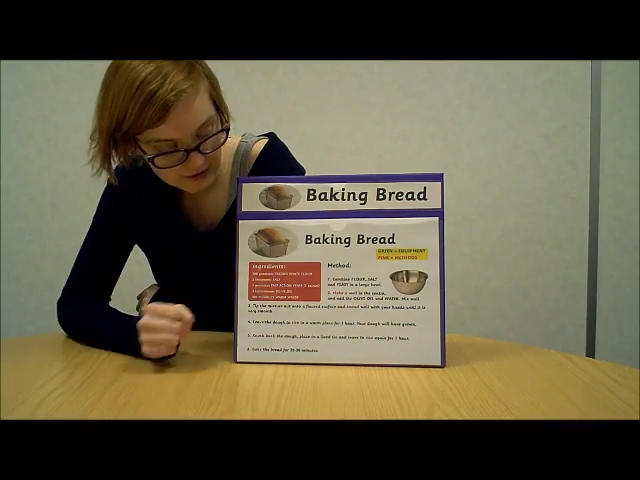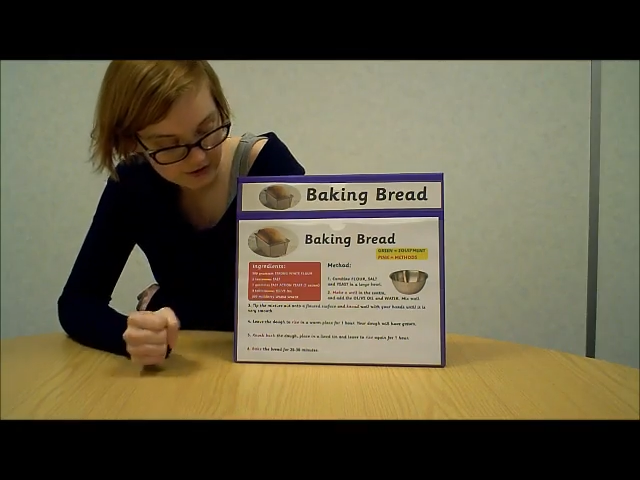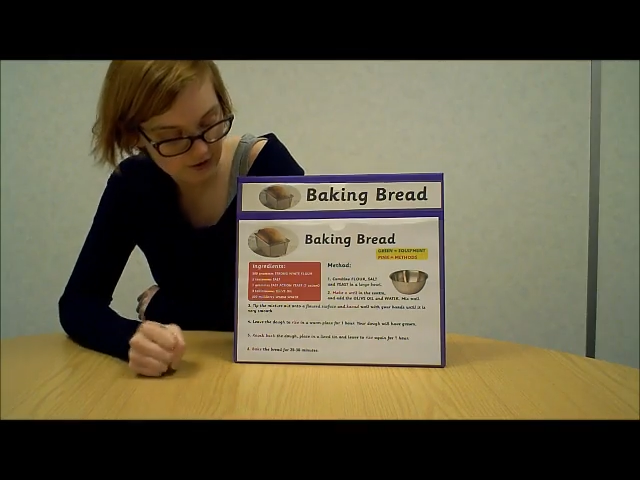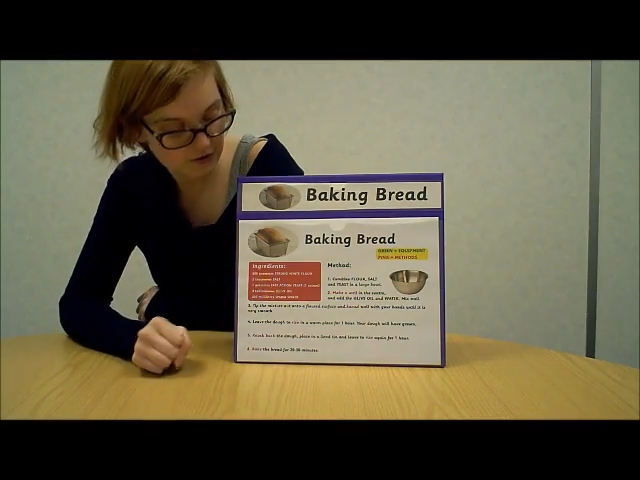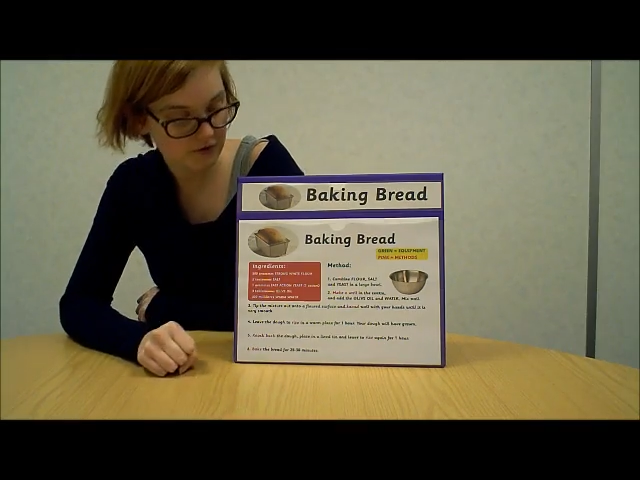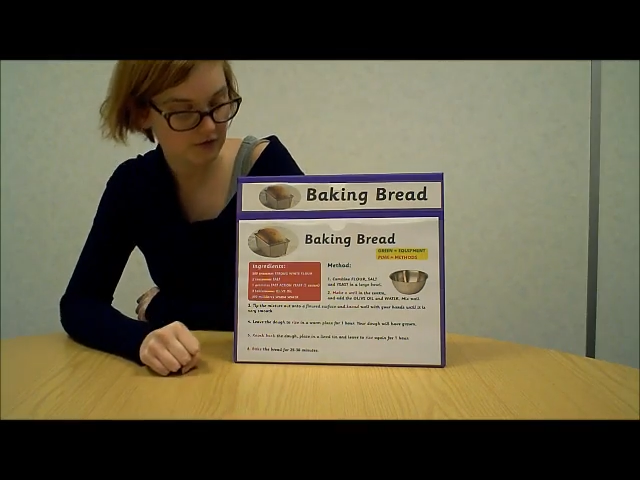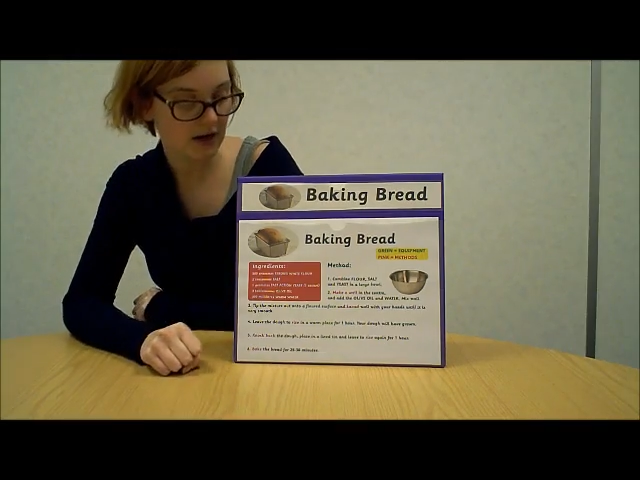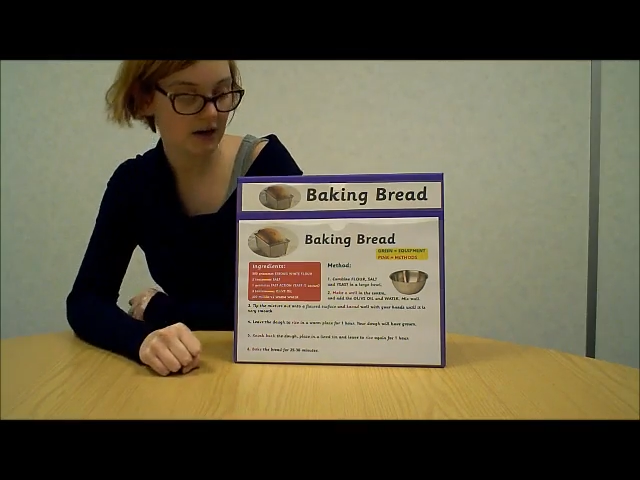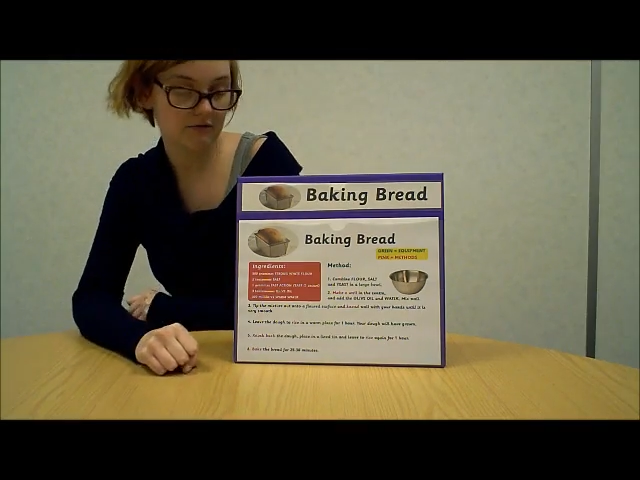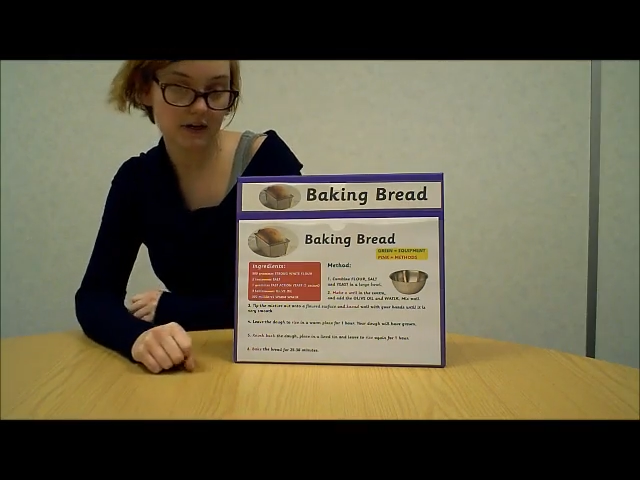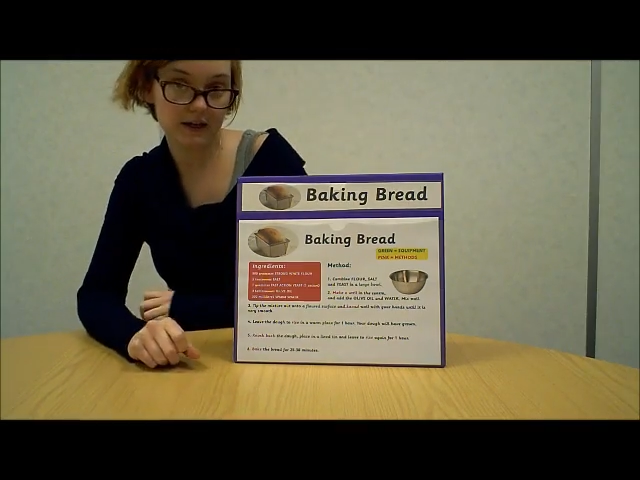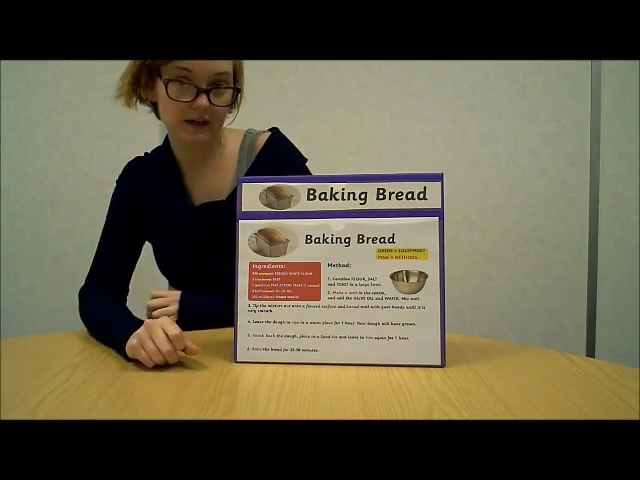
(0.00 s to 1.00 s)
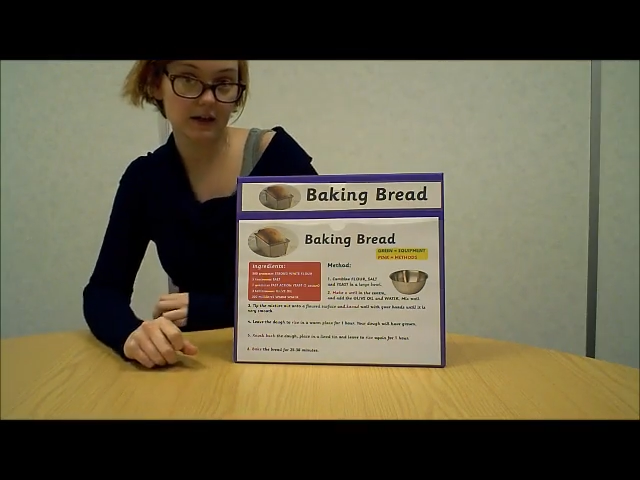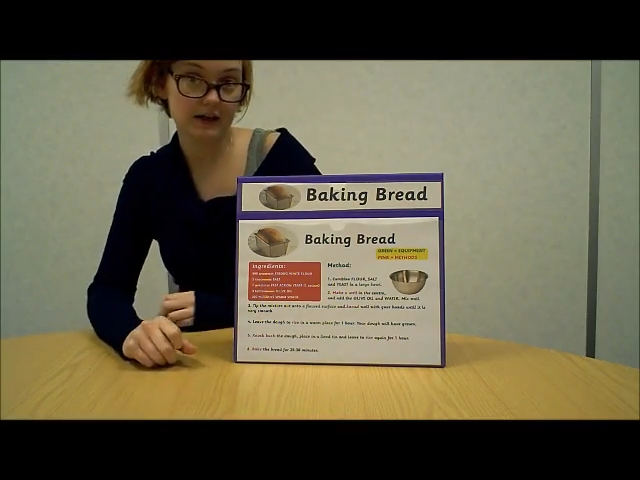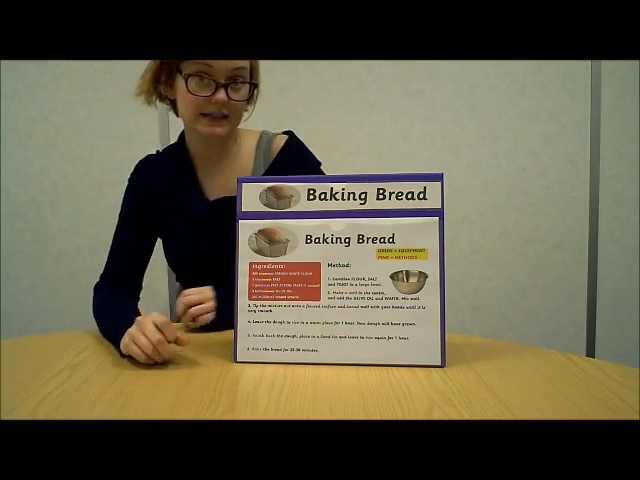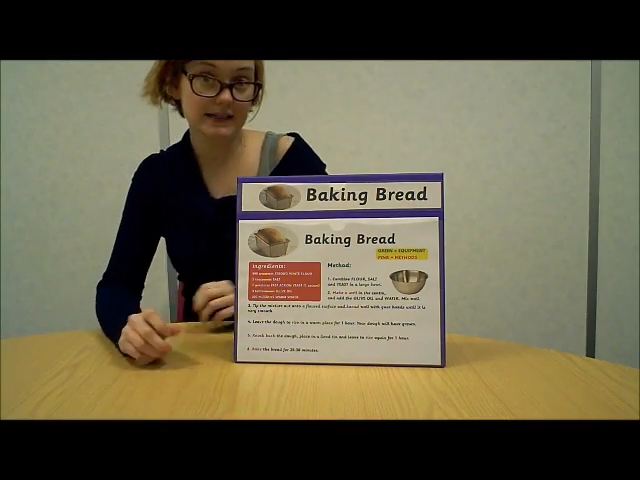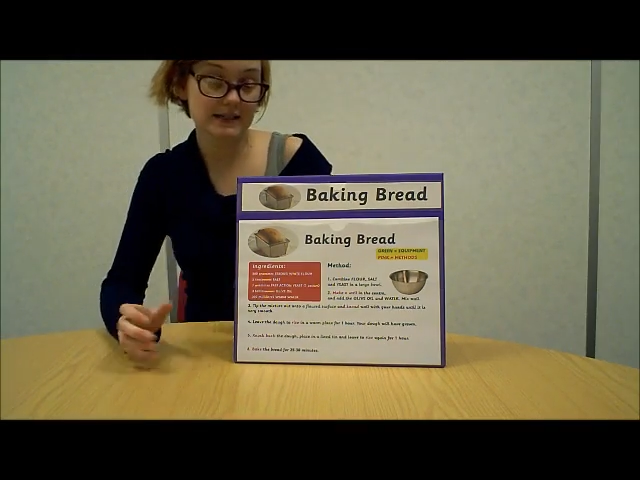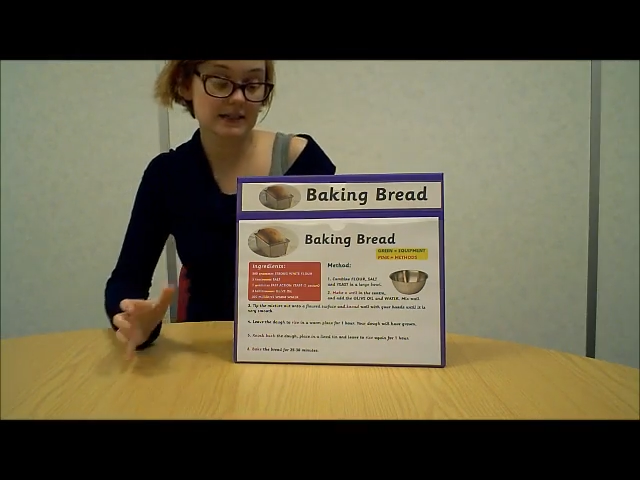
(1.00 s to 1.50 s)
So those are
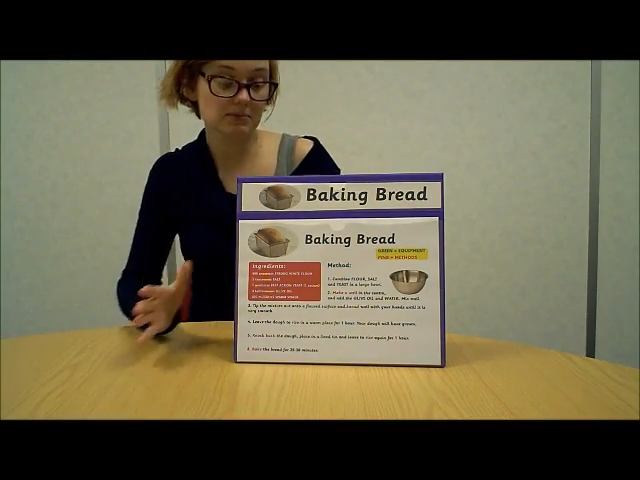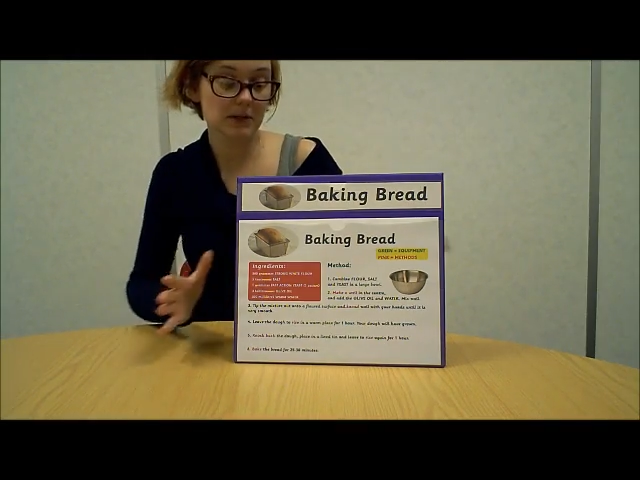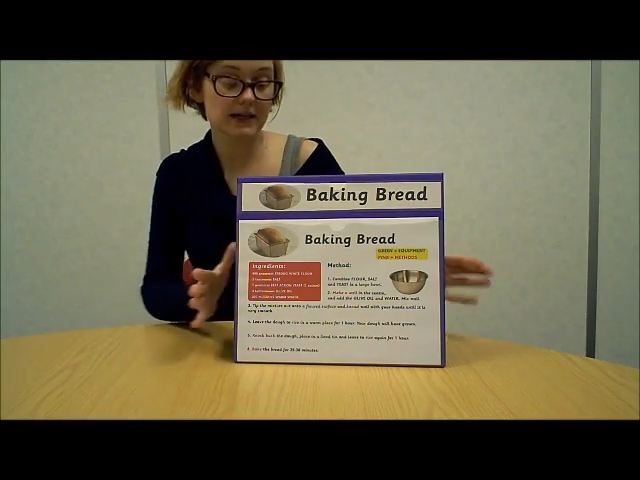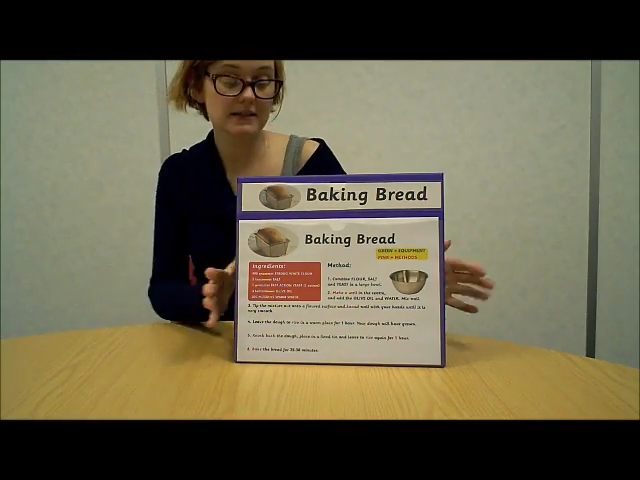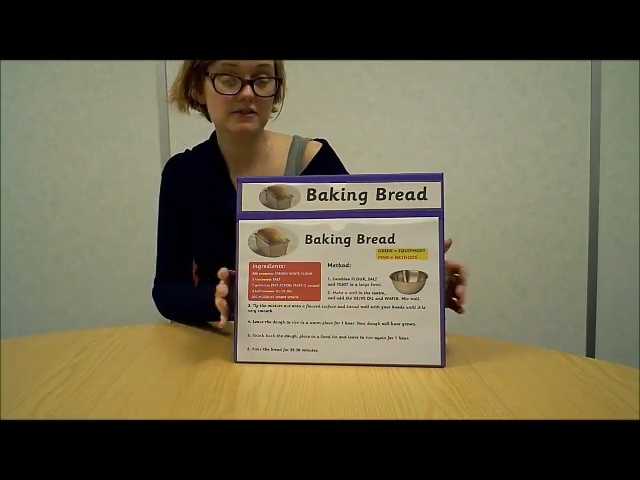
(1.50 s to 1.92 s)
our desk displays